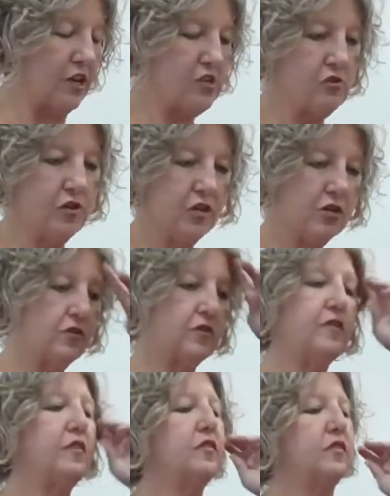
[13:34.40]
ways you can do
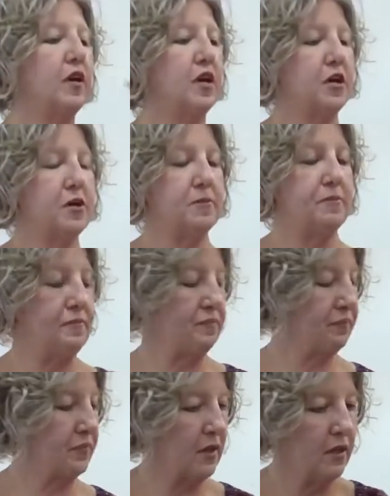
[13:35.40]
this. Um,
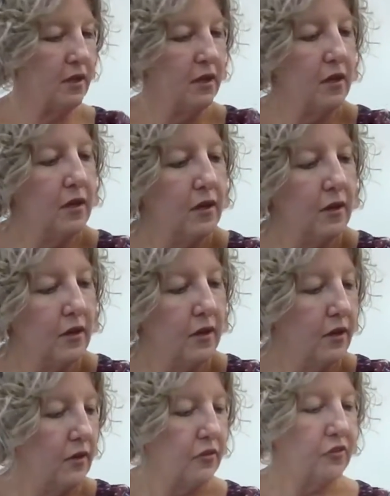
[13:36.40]

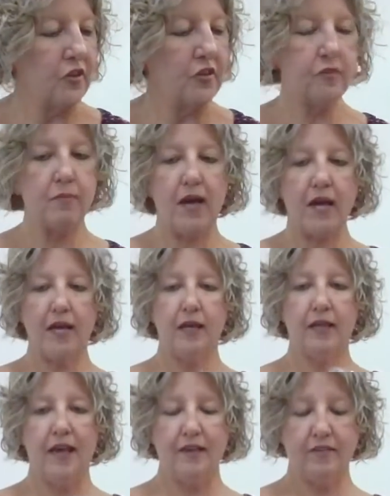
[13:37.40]
since my
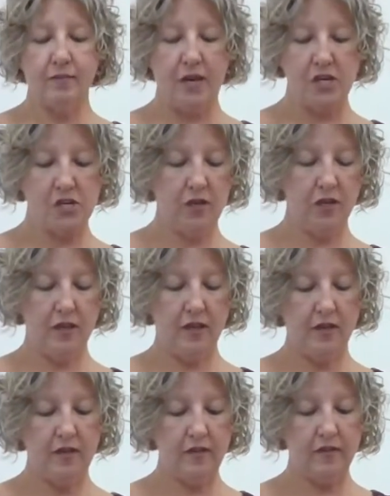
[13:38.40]
glass measuring
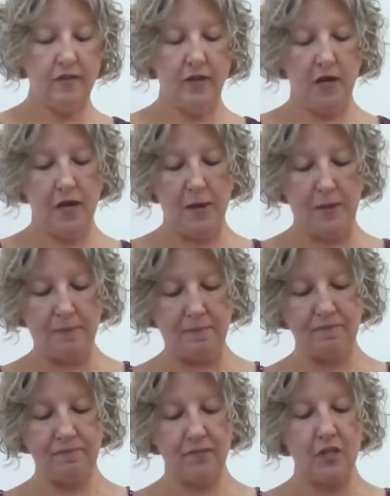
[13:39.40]
thing is
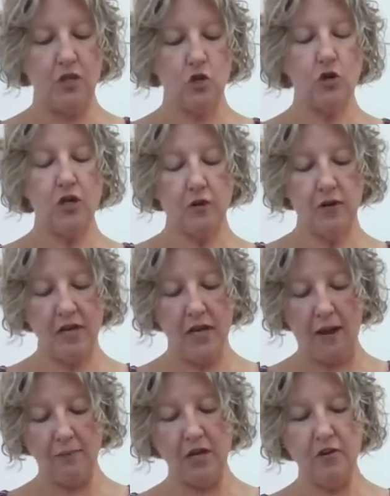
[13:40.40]
um, dirty already,
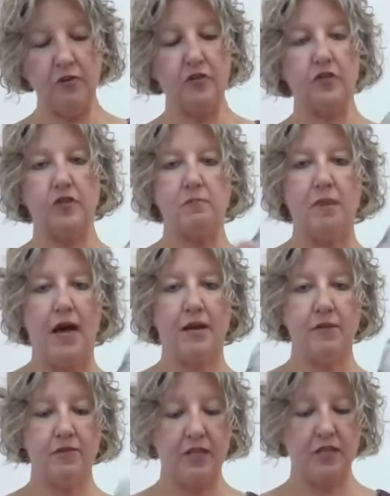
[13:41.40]
I'm gonna use just the
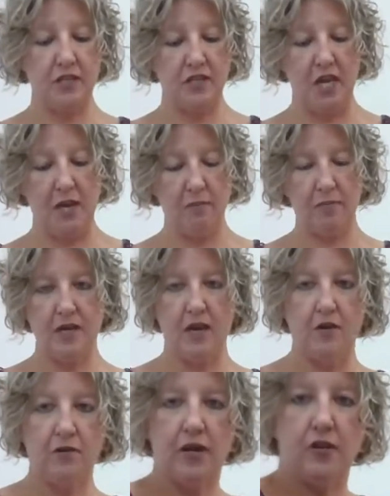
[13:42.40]
bottom of it to tamp
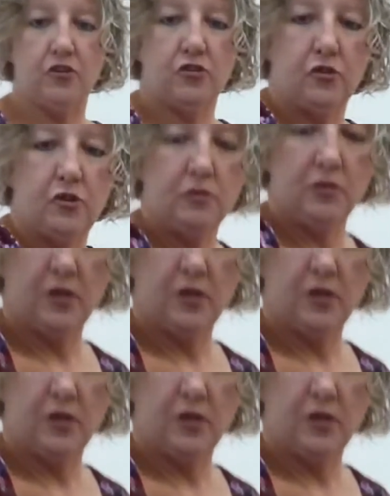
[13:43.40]
down and I'll show you.